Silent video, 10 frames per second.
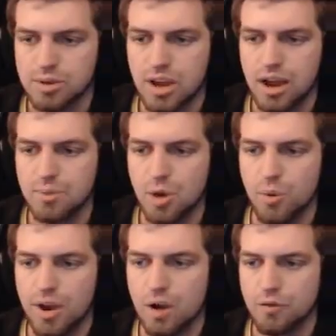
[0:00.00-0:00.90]
I'm just
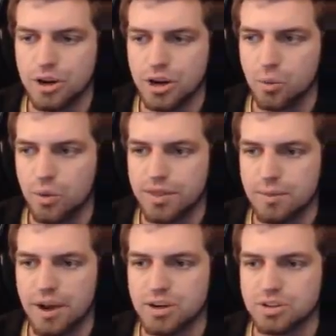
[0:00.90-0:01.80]
I'm way over here with
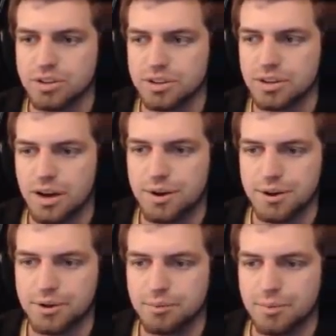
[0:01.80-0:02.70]
him actually. I don't
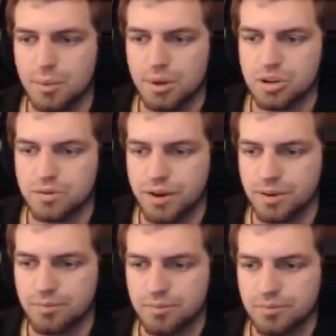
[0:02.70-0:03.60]
know. Maybe I should
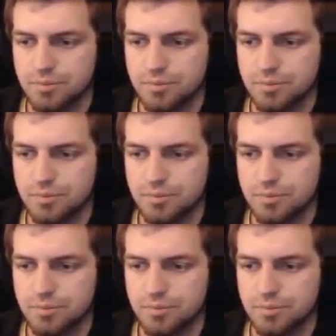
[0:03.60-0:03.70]
fight him.